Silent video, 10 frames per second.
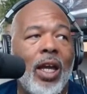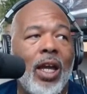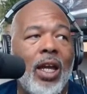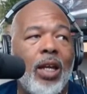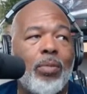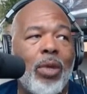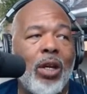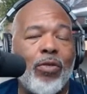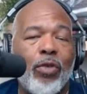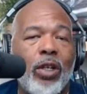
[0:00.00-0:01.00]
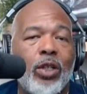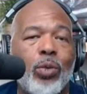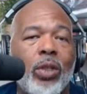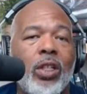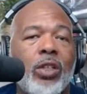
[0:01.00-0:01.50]
and make friends
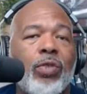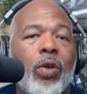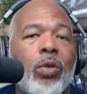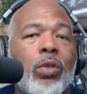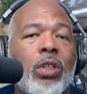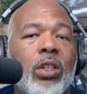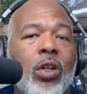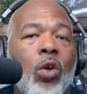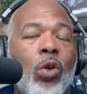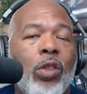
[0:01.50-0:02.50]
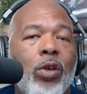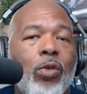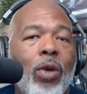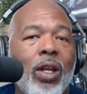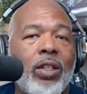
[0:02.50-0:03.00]
with these folks or their
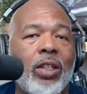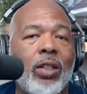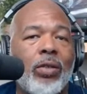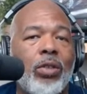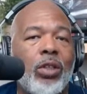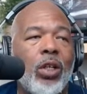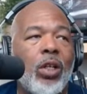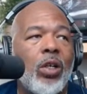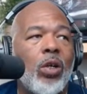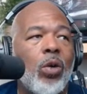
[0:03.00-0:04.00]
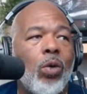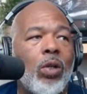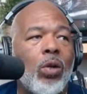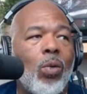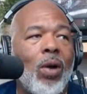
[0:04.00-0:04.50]
relatives or
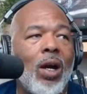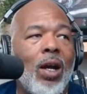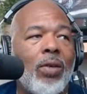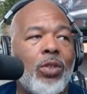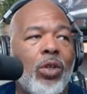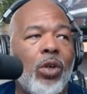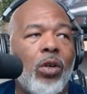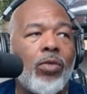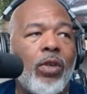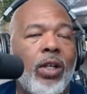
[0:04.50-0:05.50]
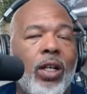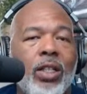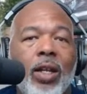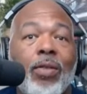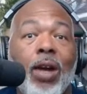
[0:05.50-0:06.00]
their wives or
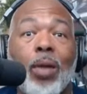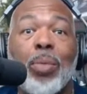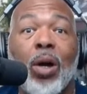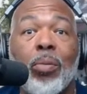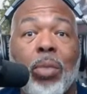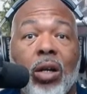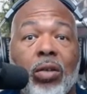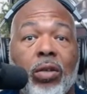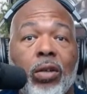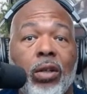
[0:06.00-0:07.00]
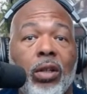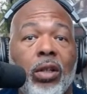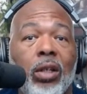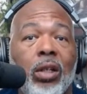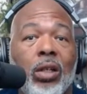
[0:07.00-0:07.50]
girlfriends, and they've got a belt buckle
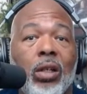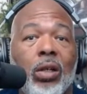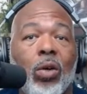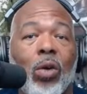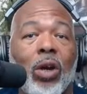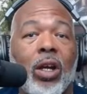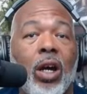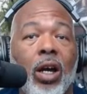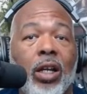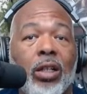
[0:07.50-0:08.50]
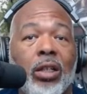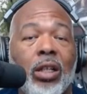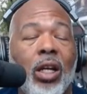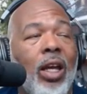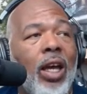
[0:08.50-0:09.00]
or a cut.
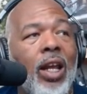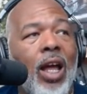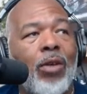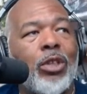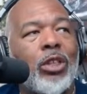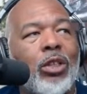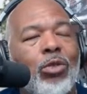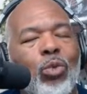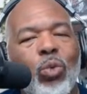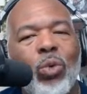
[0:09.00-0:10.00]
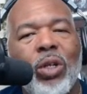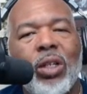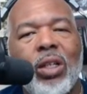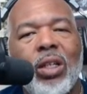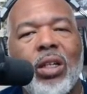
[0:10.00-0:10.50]
And I was
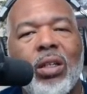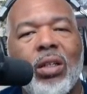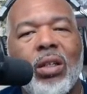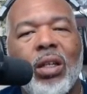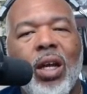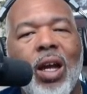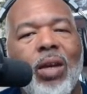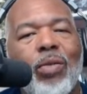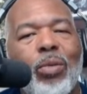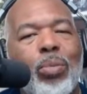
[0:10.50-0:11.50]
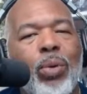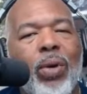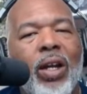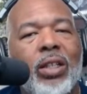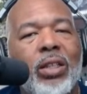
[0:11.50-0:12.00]
really kind of
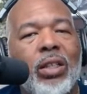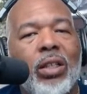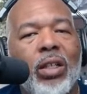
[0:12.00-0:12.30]
impressed